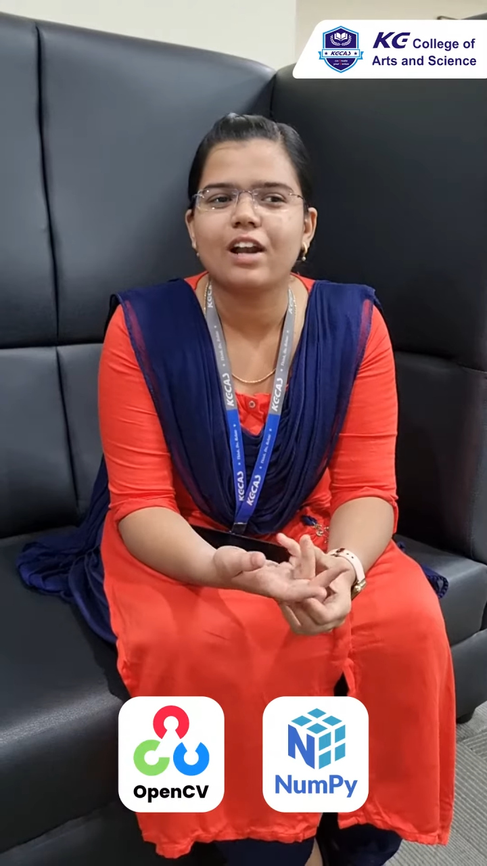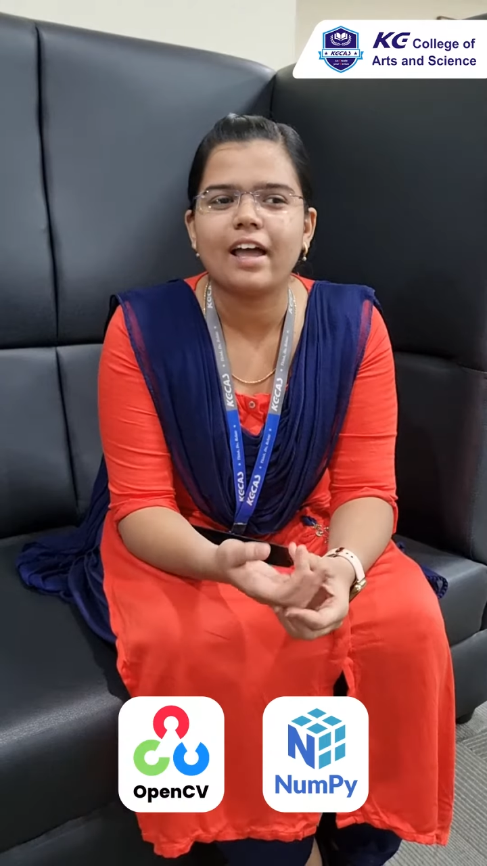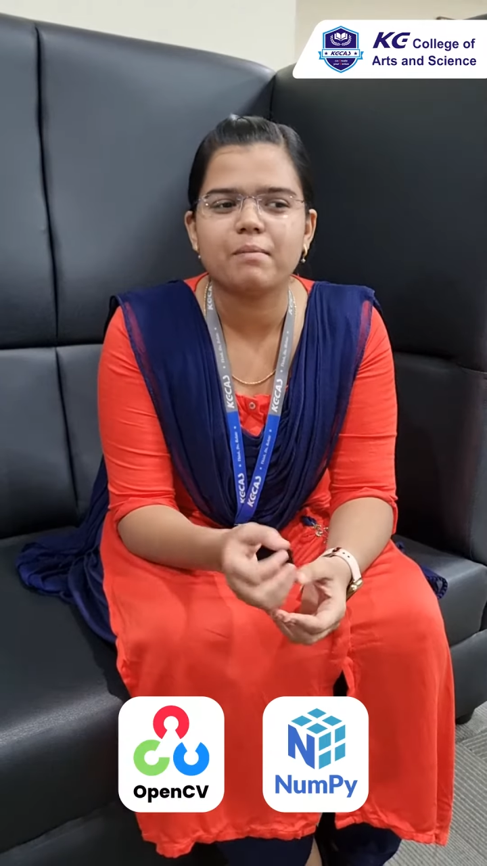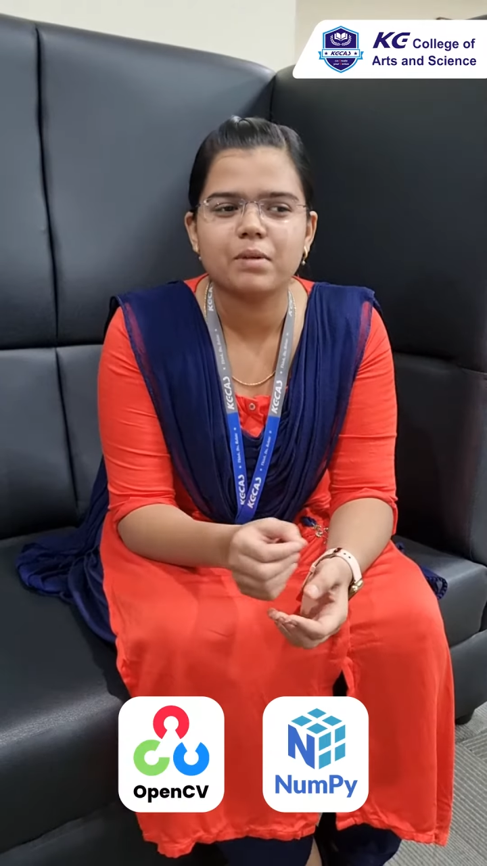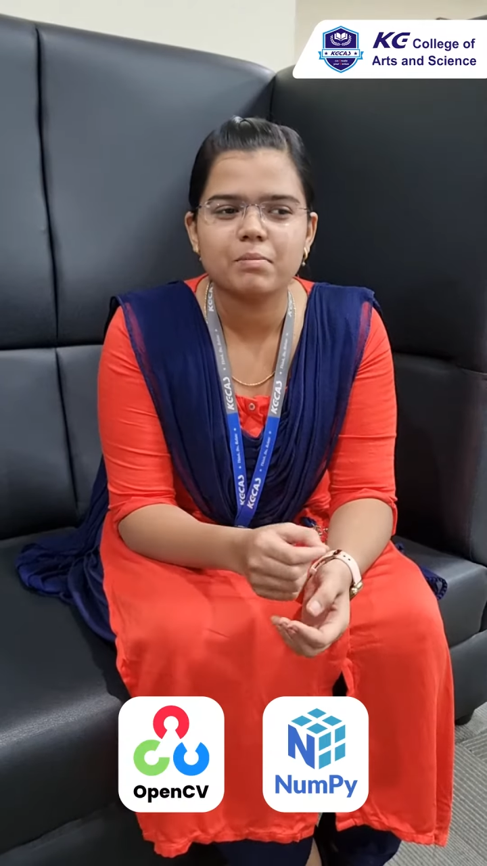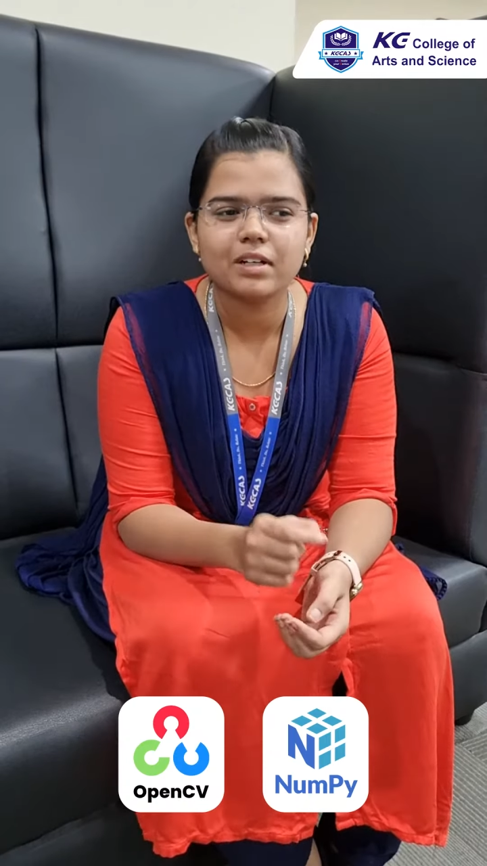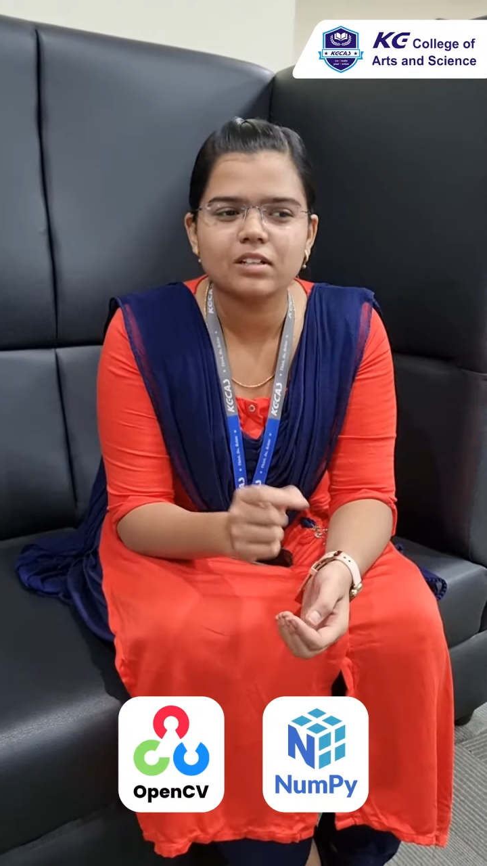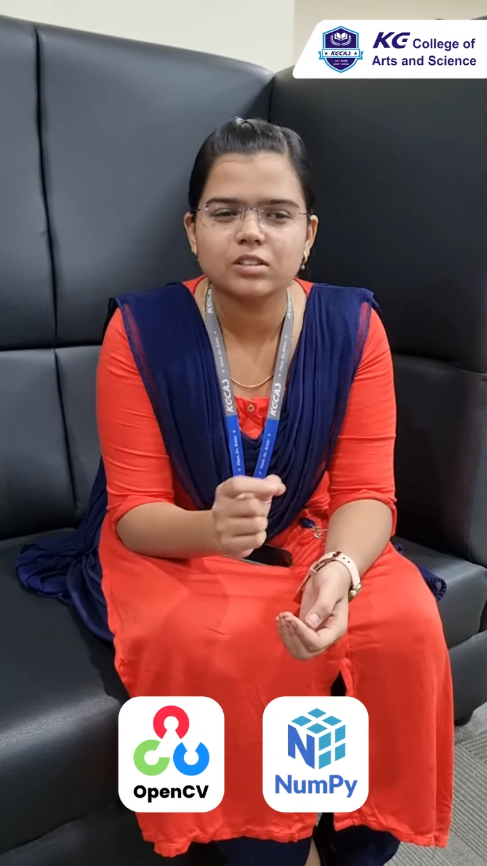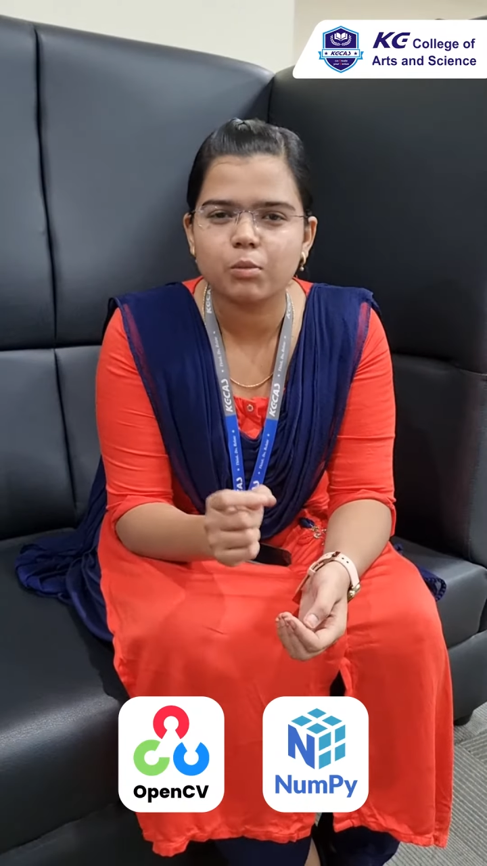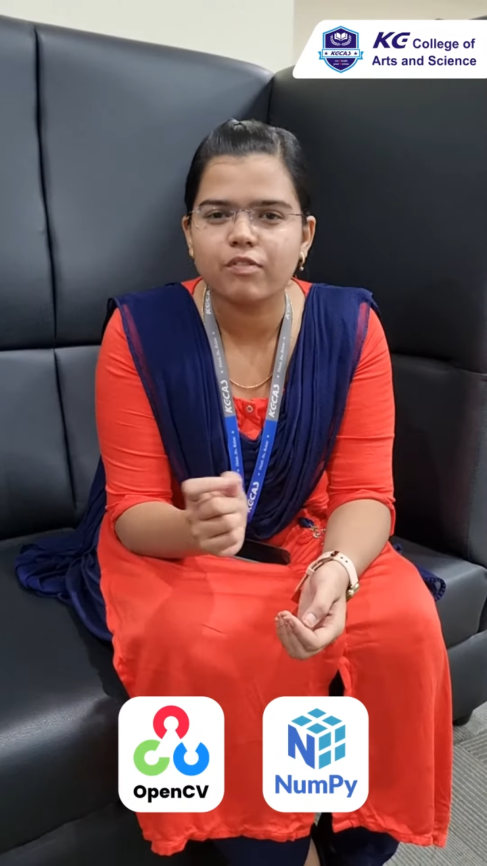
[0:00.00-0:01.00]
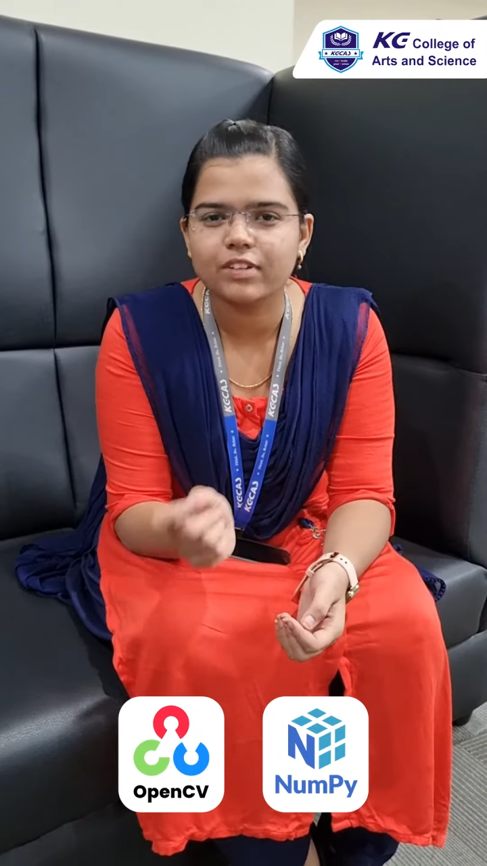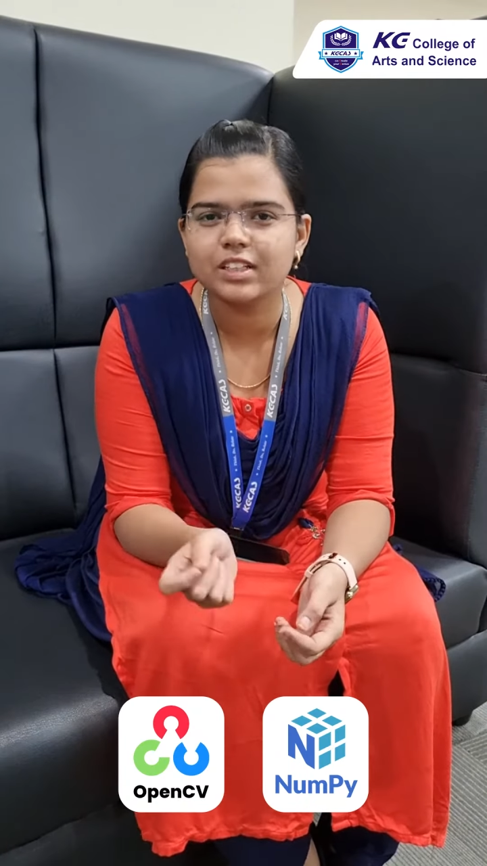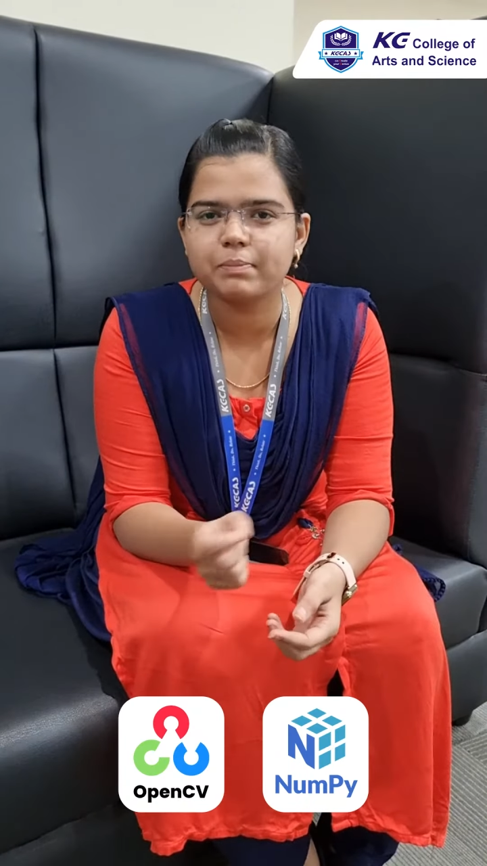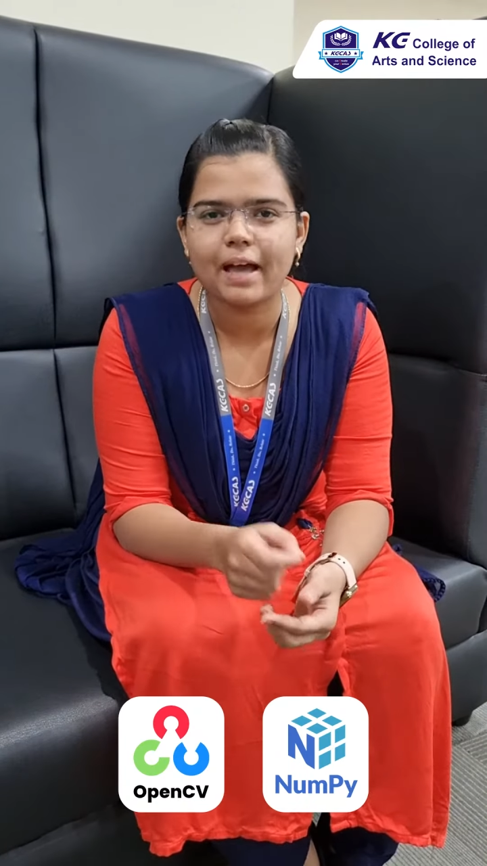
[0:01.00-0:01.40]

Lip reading: I implemented some of these